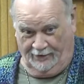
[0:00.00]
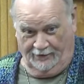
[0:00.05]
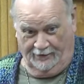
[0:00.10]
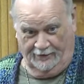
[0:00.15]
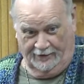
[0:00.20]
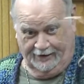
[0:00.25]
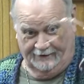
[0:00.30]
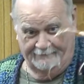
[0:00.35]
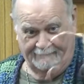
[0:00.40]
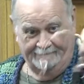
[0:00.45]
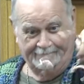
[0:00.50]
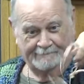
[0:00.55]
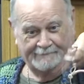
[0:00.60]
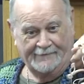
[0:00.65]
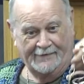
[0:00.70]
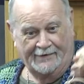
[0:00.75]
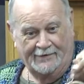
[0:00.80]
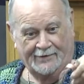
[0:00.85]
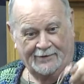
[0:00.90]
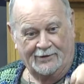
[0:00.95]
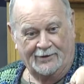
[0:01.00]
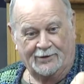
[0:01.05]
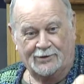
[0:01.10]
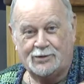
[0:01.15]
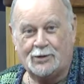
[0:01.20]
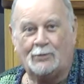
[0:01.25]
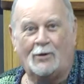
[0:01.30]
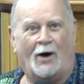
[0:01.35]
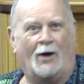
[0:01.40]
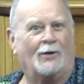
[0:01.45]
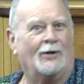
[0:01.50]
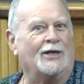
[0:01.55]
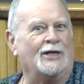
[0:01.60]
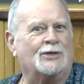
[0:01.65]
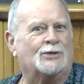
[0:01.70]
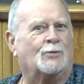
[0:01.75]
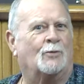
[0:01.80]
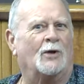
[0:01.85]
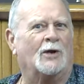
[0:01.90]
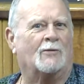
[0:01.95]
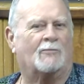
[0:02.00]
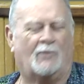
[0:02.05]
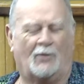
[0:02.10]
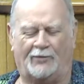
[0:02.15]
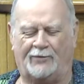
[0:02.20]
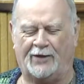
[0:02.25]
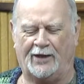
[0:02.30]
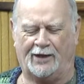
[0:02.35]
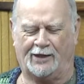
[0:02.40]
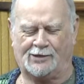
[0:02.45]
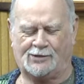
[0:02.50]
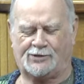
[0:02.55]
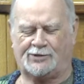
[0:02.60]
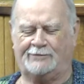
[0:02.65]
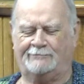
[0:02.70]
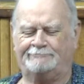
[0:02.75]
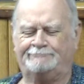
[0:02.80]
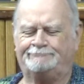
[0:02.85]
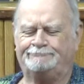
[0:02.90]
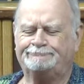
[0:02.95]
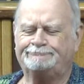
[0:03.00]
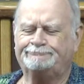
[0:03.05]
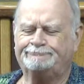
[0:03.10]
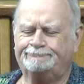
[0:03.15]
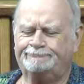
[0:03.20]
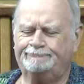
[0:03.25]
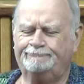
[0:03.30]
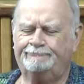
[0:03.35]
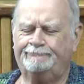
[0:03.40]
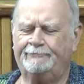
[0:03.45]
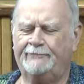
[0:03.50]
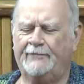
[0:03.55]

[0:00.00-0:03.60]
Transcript: we're going to speak there and do all these wonderful